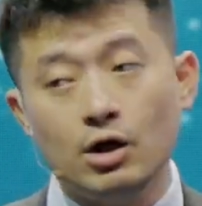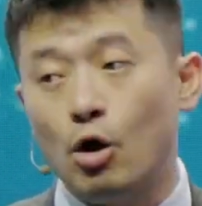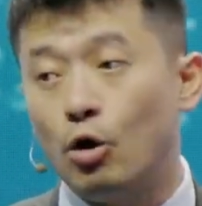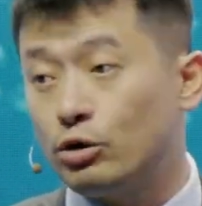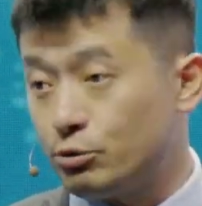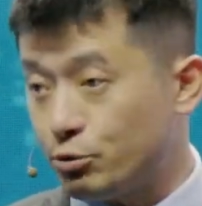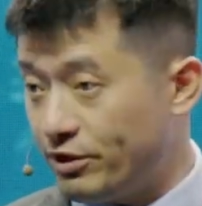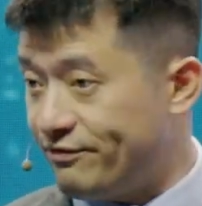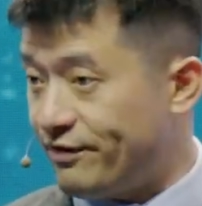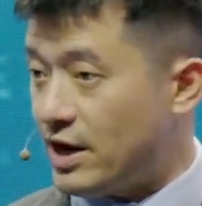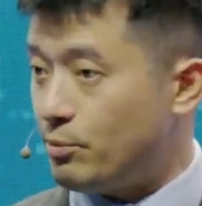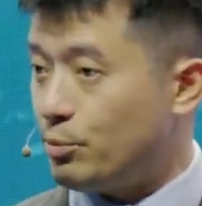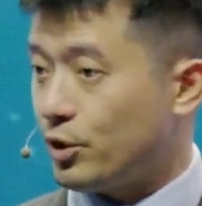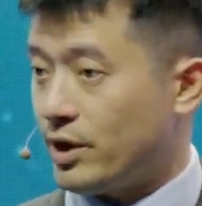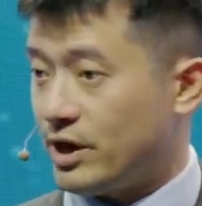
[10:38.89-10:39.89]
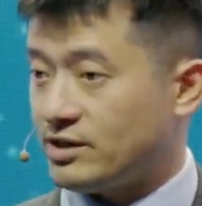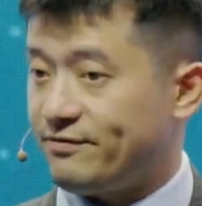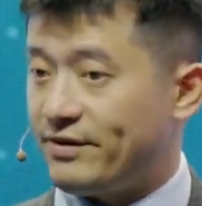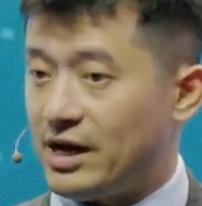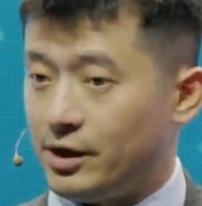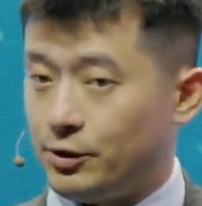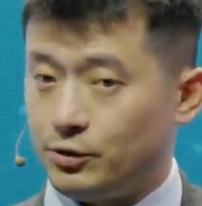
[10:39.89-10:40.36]
all the refined products
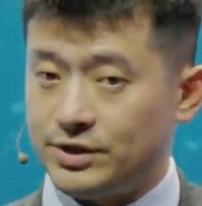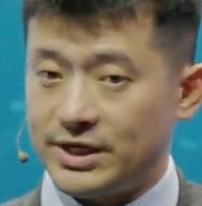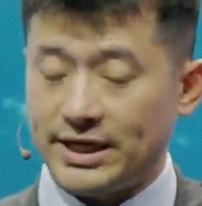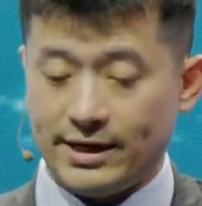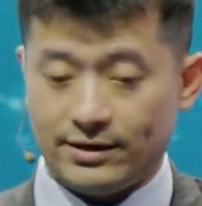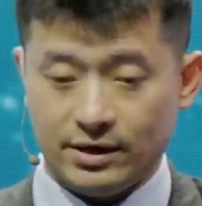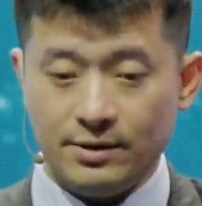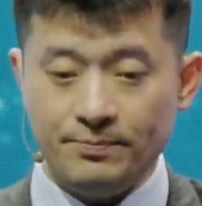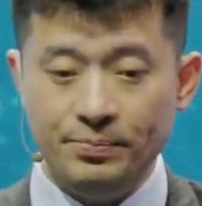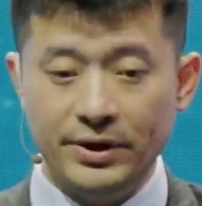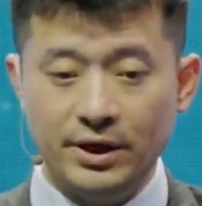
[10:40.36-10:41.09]
value together,